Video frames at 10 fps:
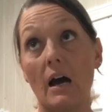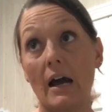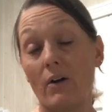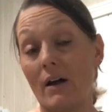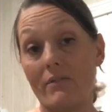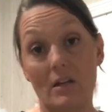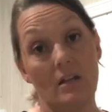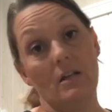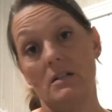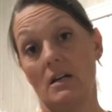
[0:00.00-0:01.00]
I don't have
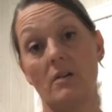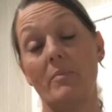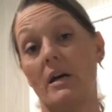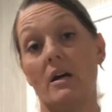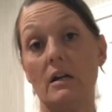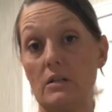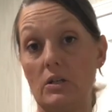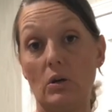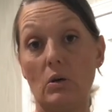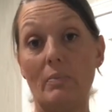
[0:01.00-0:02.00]
anything to compare it
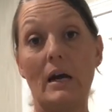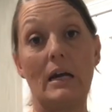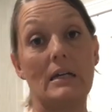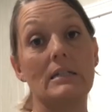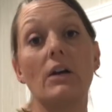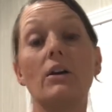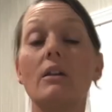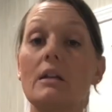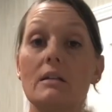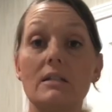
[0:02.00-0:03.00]
to, but I can tell you
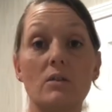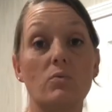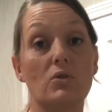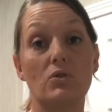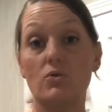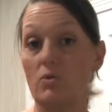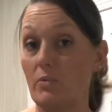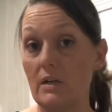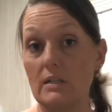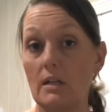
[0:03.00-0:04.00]
this, it was super
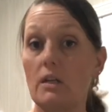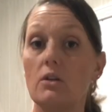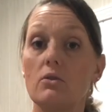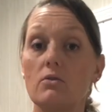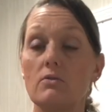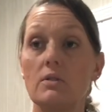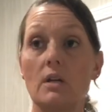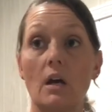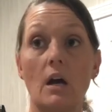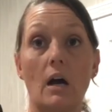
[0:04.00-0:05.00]
easy to use.
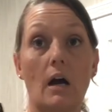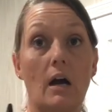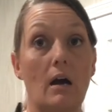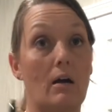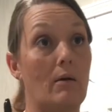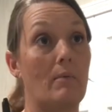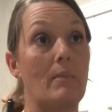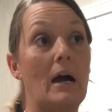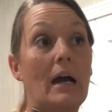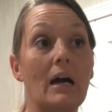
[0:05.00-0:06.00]
I
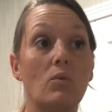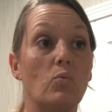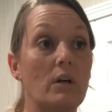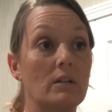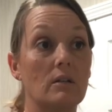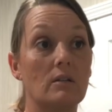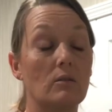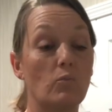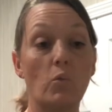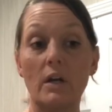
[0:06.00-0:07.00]
had
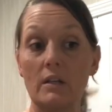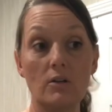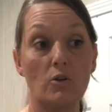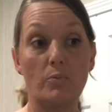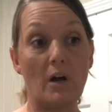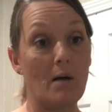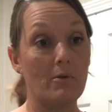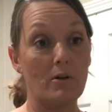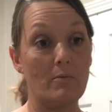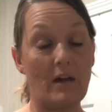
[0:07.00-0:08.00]
one little
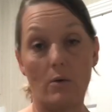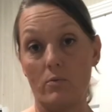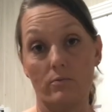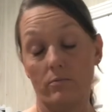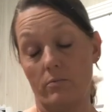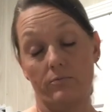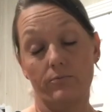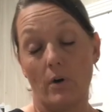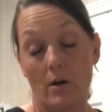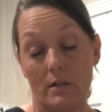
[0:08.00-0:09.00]
problem that
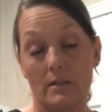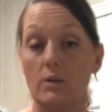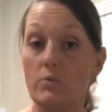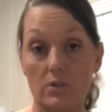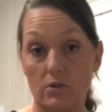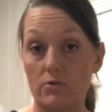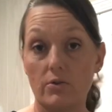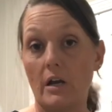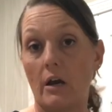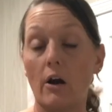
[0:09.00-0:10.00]
honestly was user
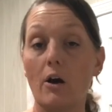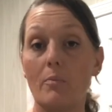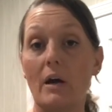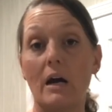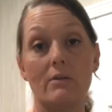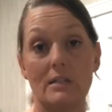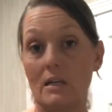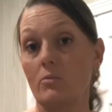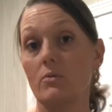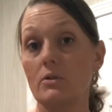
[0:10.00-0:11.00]
error, but I was
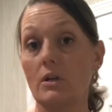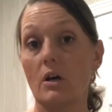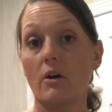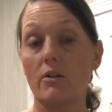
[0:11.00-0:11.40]
able to call